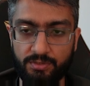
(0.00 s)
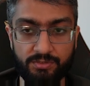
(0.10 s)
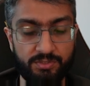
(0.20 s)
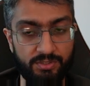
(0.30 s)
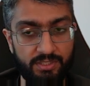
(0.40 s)

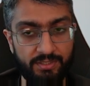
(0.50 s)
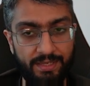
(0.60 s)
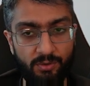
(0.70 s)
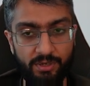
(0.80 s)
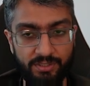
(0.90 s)
See,
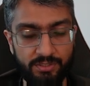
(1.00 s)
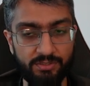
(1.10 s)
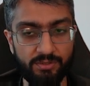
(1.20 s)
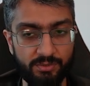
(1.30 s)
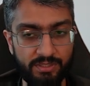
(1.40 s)
now I need to
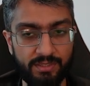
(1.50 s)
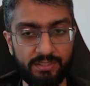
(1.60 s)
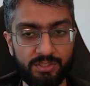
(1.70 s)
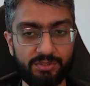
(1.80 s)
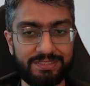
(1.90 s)
know that I
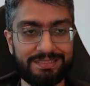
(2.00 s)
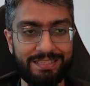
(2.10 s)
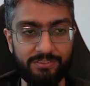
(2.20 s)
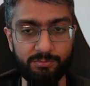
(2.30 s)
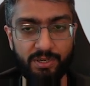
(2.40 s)
need to
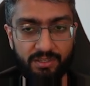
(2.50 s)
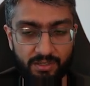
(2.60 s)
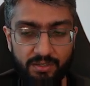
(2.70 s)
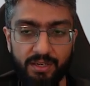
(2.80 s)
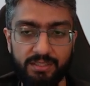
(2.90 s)
save my
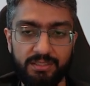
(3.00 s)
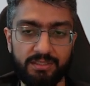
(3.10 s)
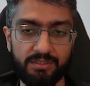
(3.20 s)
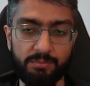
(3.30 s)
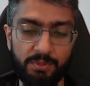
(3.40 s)
run ID
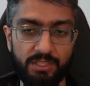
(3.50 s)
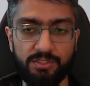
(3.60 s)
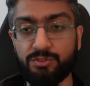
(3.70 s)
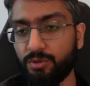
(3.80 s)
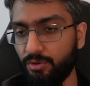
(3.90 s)
in the
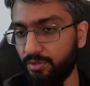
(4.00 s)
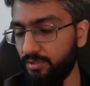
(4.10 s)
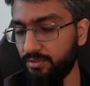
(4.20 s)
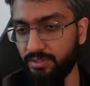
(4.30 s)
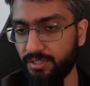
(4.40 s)
page or in
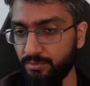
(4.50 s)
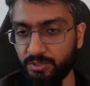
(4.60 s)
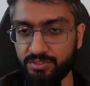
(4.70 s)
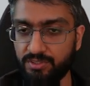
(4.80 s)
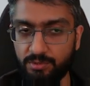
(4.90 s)
the
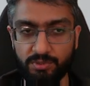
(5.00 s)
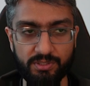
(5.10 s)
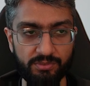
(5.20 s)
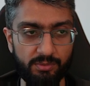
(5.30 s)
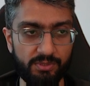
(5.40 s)
database table
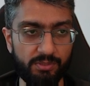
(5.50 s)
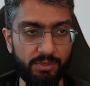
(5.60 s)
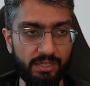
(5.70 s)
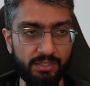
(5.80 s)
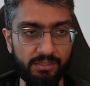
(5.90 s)
if I'm in the
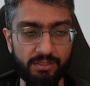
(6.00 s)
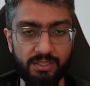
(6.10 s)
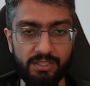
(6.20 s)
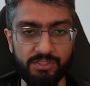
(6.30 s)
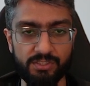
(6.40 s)
backend
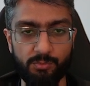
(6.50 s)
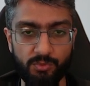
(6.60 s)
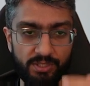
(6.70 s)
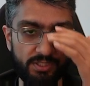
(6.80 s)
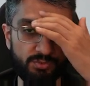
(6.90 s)

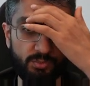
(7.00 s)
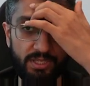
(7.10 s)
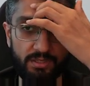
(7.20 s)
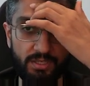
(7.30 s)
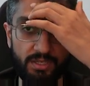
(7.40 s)
somewhere as
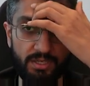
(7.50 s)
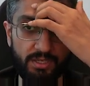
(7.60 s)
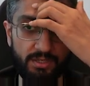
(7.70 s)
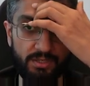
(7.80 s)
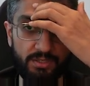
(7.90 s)
well.
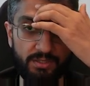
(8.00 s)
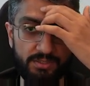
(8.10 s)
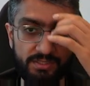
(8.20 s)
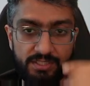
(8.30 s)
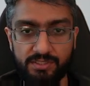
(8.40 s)

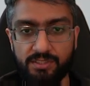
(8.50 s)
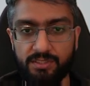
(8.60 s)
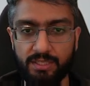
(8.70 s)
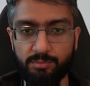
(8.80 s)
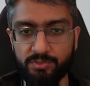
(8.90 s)
This is the
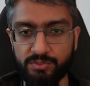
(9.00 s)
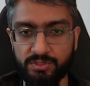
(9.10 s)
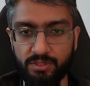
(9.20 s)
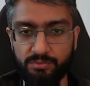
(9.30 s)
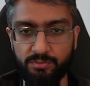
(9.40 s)
type of
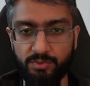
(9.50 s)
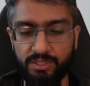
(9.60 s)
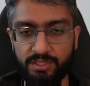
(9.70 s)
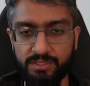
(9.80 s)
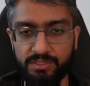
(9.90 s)
stuff where
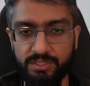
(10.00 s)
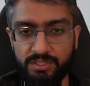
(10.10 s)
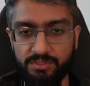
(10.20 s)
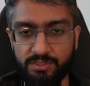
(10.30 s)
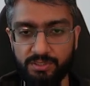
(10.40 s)
it's
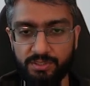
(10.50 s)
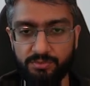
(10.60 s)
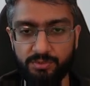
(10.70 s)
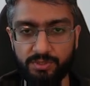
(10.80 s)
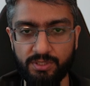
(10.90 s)
easier
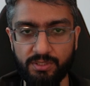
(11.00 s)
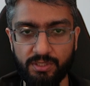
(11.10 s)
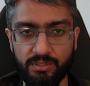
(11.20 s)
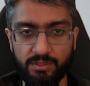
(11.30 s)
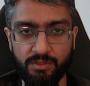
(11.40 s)
if you can
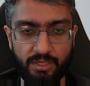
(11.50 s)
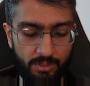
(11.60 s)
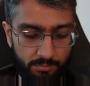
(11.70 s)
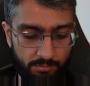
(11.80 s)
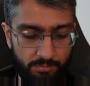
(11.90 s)
kind of
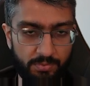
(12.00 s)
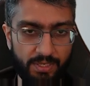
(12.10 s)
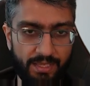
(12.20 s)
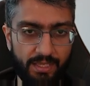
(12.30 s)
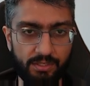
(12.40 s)

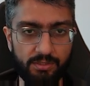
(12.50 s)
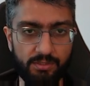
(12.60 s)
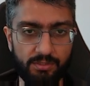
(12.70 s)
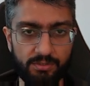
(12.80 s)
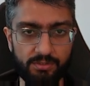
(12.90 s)
plan
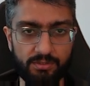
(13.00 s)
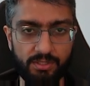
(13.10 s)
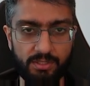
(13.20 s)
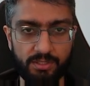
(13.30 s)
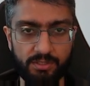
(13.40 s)

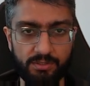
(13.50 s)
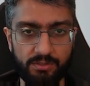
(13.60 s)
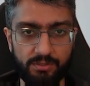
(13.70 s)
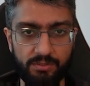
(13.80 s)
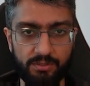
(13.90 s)

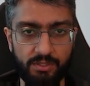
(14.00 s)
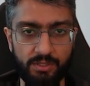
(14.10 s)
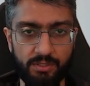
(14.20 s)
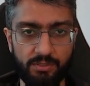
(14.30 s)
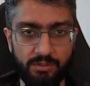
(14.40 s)
selected
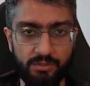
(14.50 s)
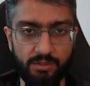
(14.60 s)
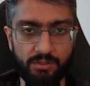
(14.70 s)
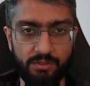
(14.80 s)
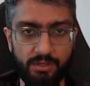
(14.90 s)

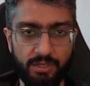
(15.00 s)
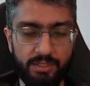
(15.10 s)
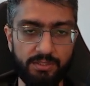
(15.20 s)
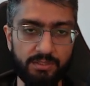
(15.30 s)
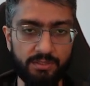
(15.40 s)
run
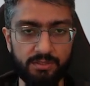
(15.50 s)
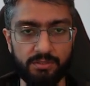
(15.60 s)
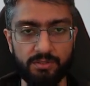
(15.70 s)
ID